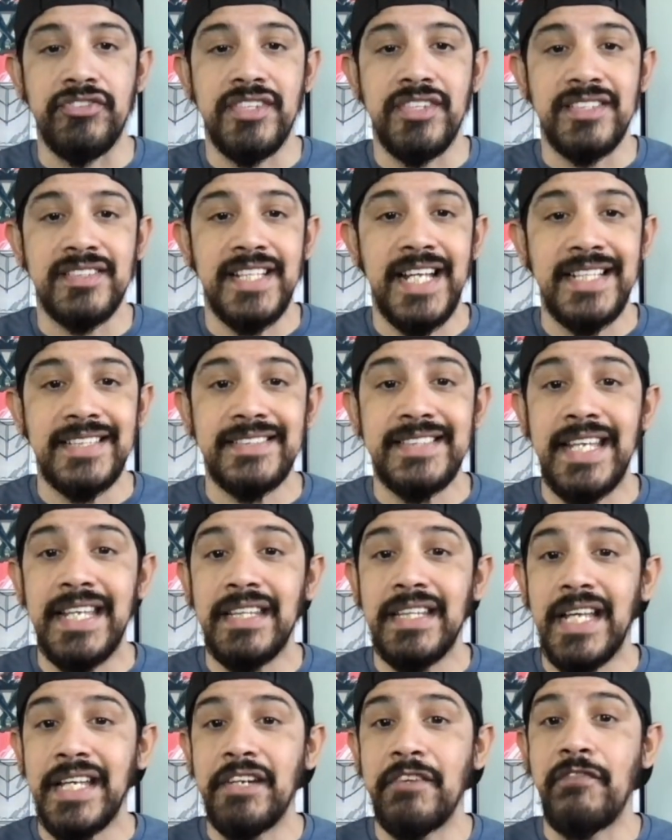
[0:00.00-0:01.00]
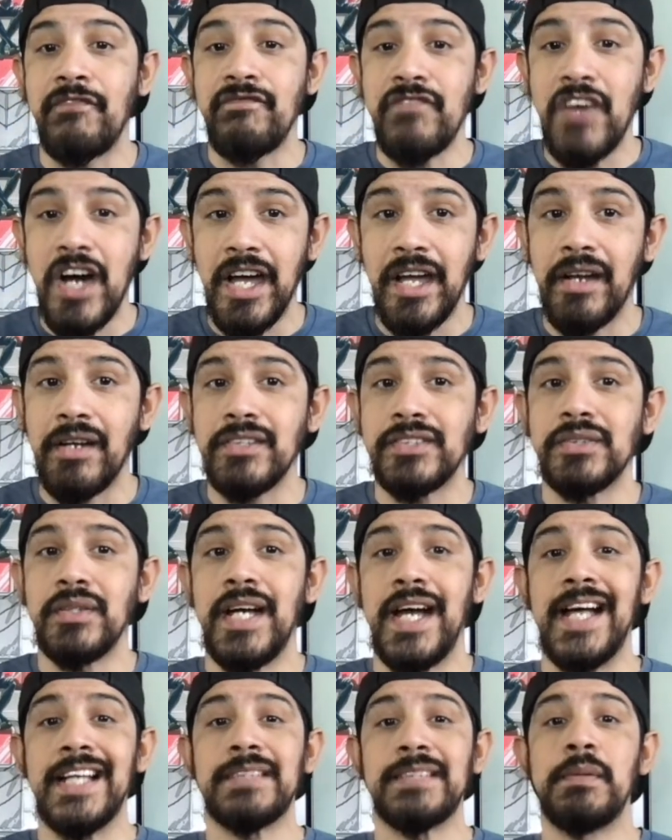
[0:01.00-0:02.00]
Does not say line of fire, so
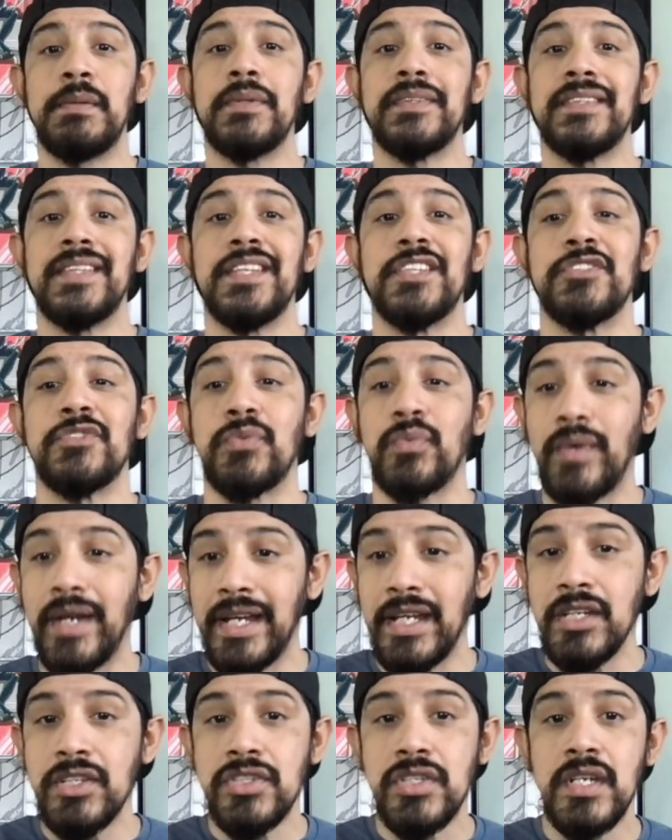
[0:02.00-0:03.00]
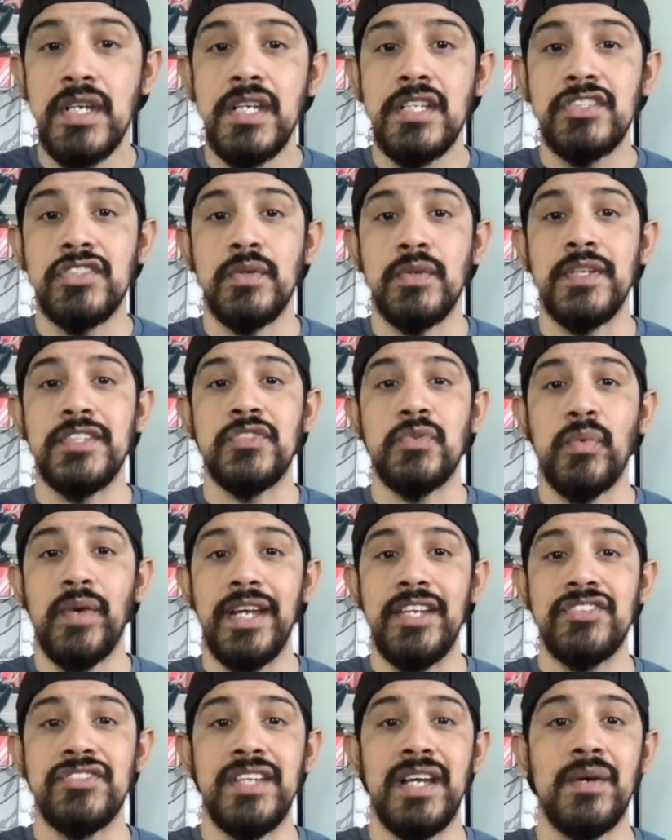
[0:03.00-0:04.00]
it has to be within his range. So his
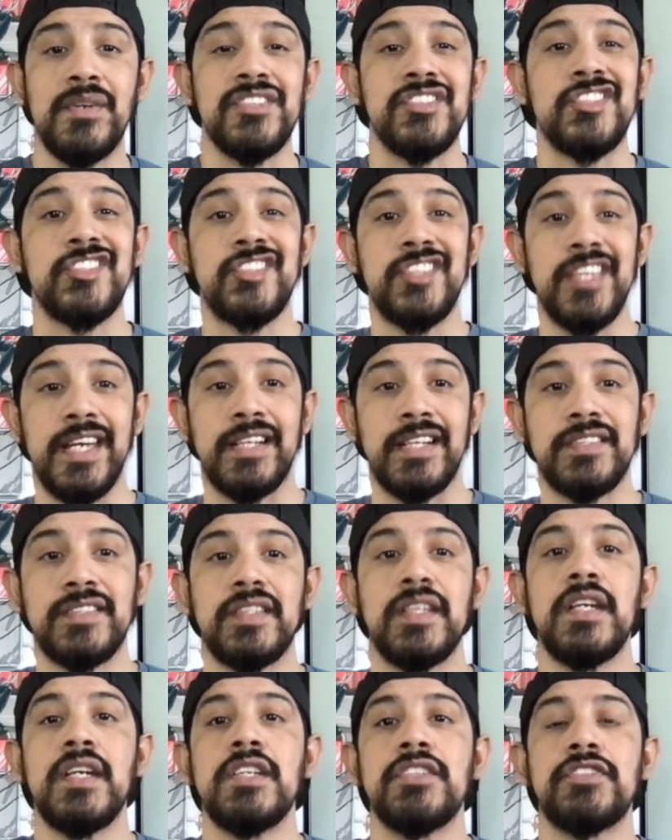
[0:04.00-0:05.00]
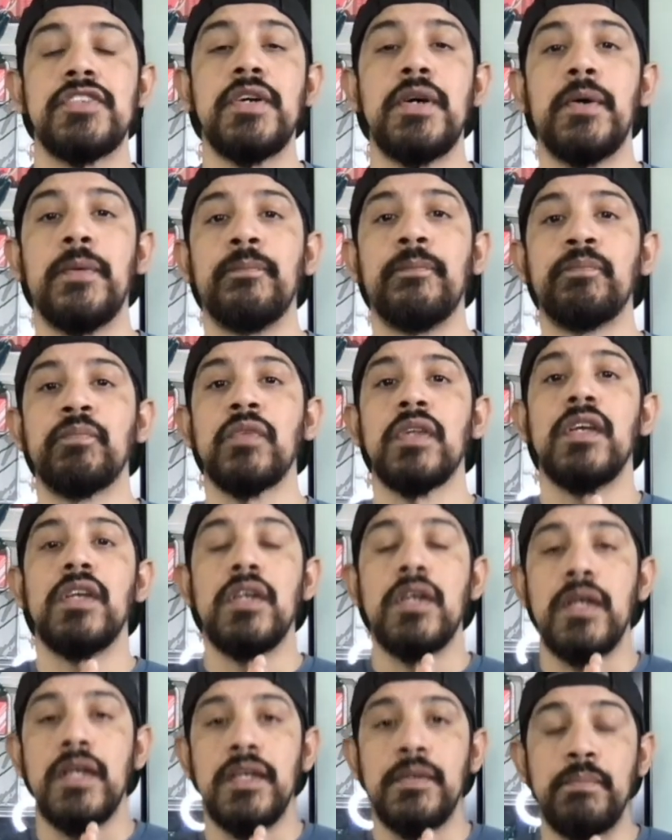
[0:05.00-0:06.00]
range now is 6. So
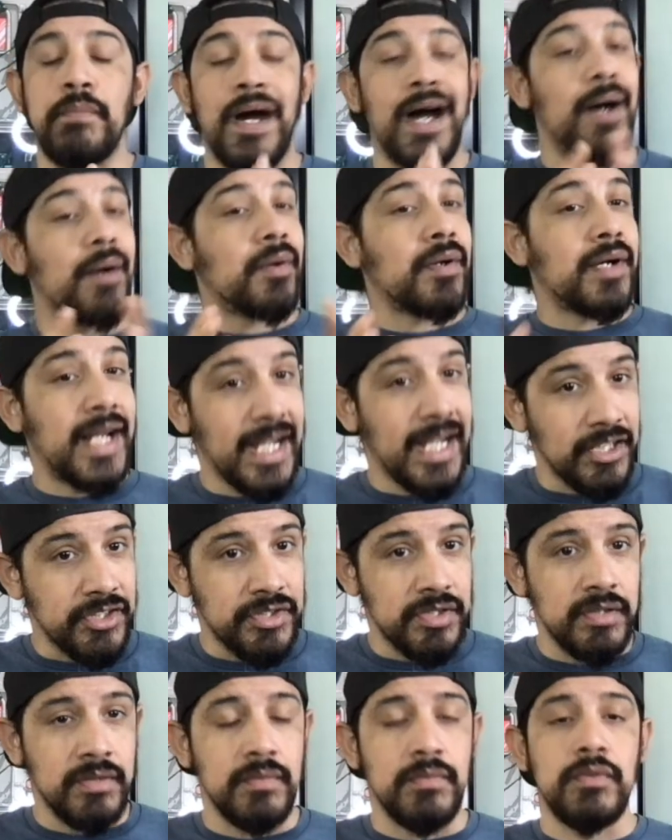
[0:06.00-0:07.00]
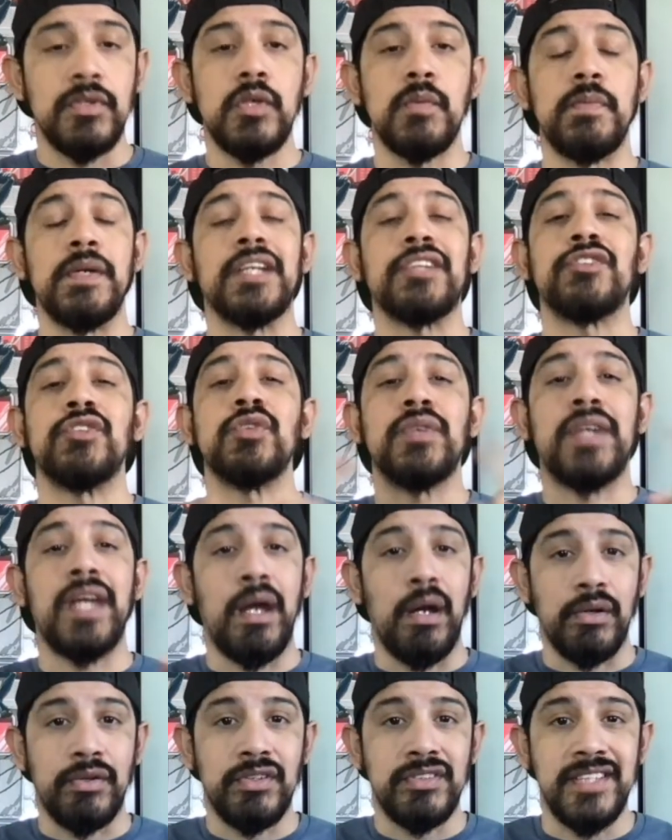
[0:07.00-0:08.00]
power action, you pick 2
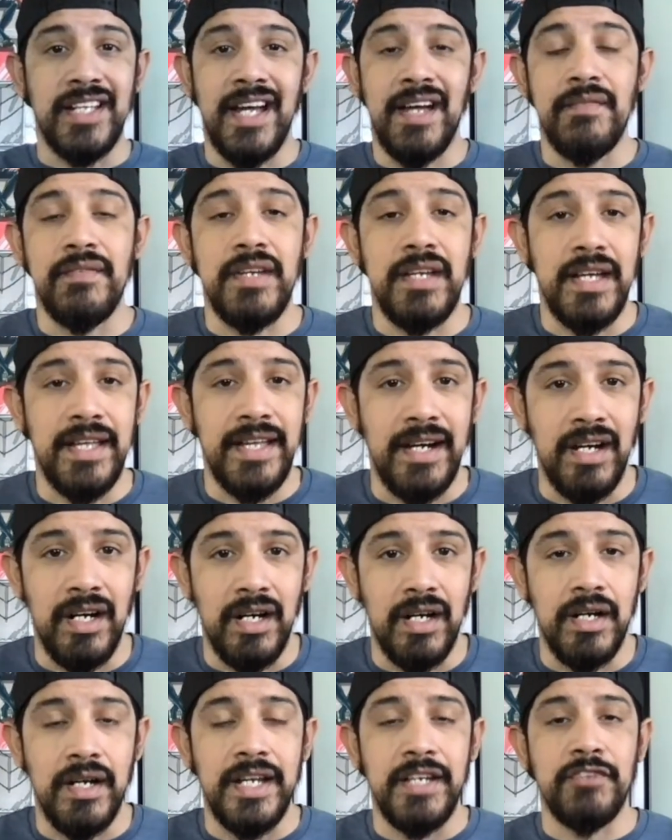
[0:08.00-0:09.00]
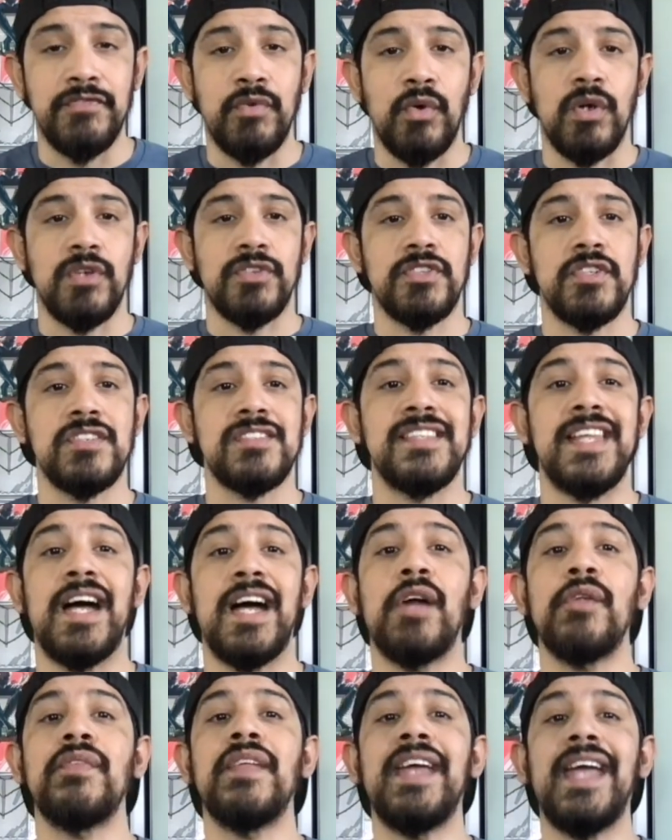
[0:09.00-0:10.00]
characters that have enforcers.
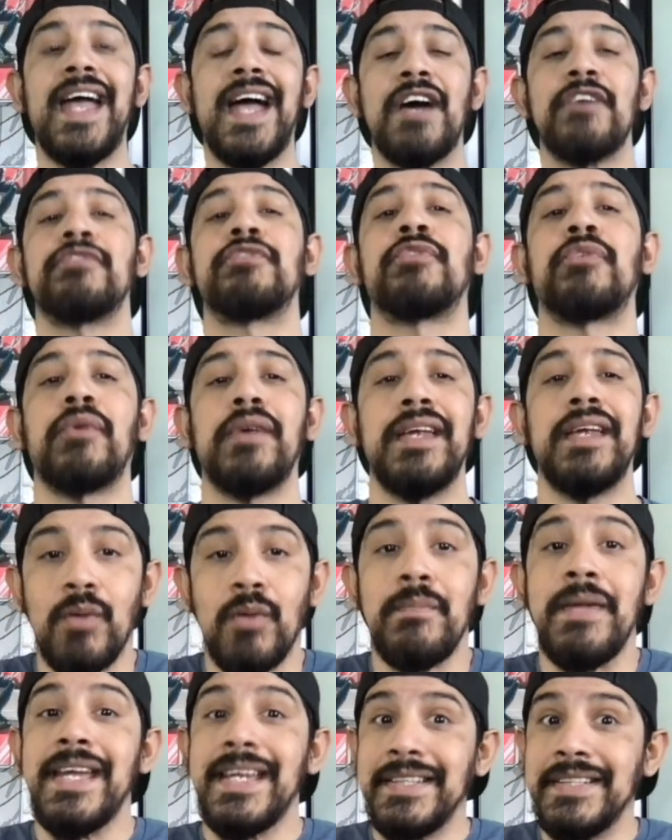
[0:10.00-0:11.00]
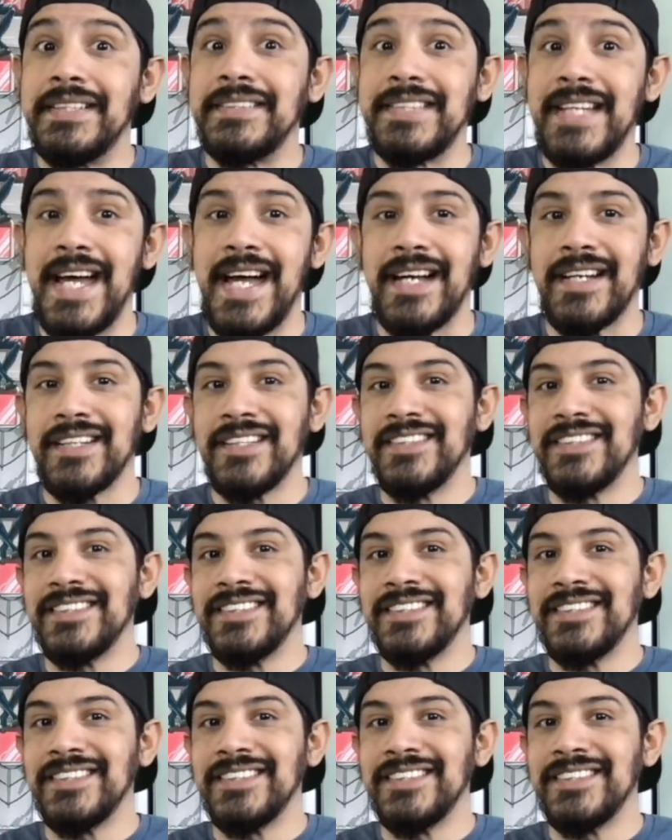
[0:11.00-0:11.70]
Now they have free make an attack.